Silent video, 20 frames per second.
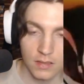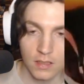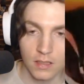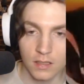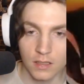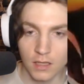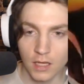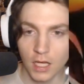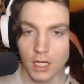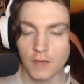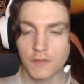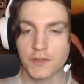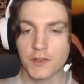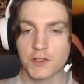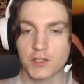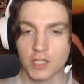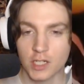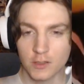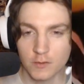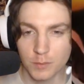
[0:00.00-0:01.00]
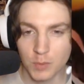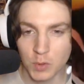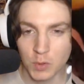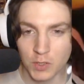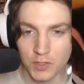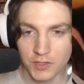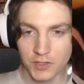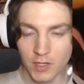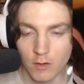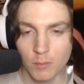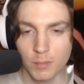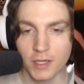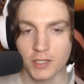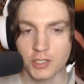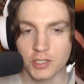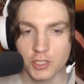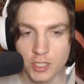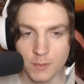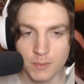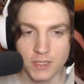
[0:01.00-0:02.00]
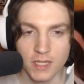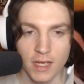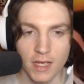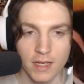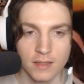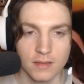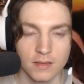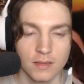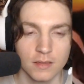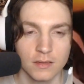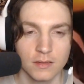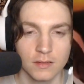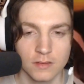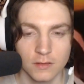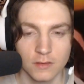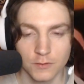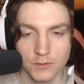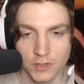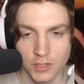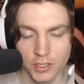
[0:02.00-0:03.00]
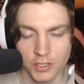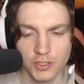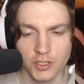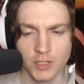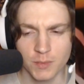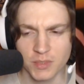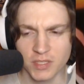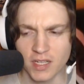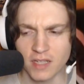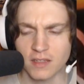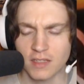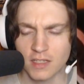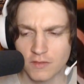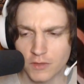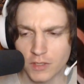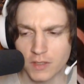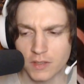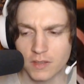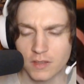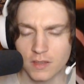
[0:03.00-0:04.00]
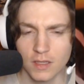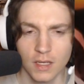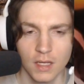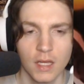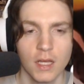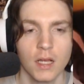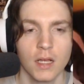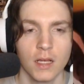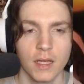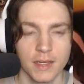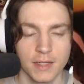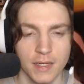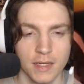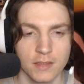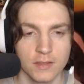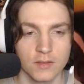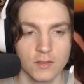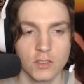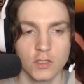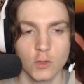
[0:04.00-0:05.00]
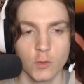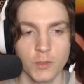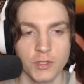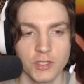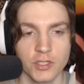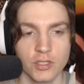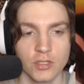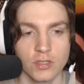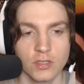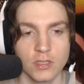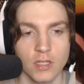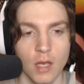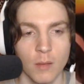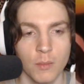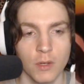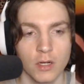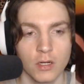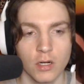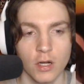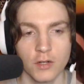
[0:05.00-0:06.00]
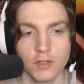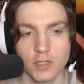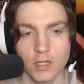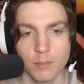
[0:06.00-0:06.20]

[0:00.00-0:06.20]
If there's a lot of blockers, I will play Sheep's Head of the Sheep's Head event. and then switch some cards up,